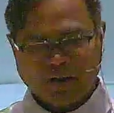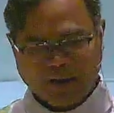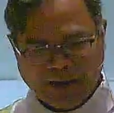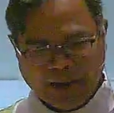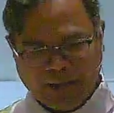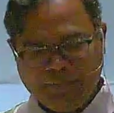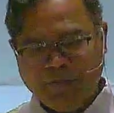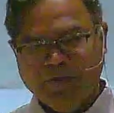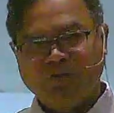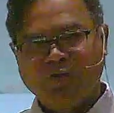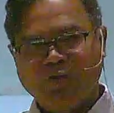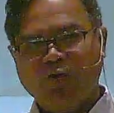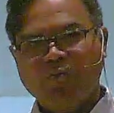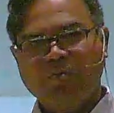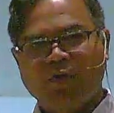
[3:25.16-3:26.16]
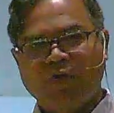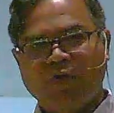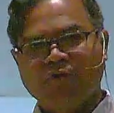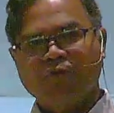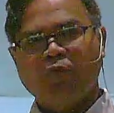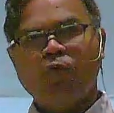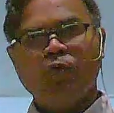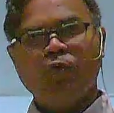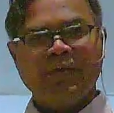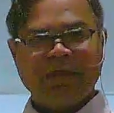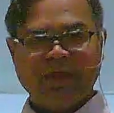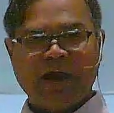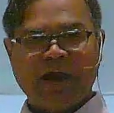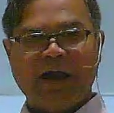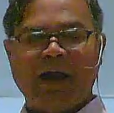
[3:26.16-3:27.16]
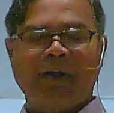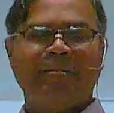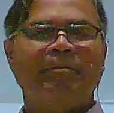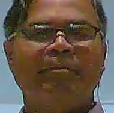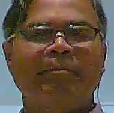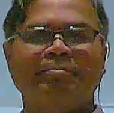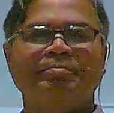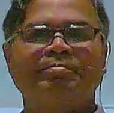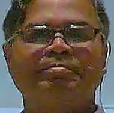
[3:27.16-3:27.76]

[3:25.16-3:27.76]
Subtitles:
are an epitome of who we are.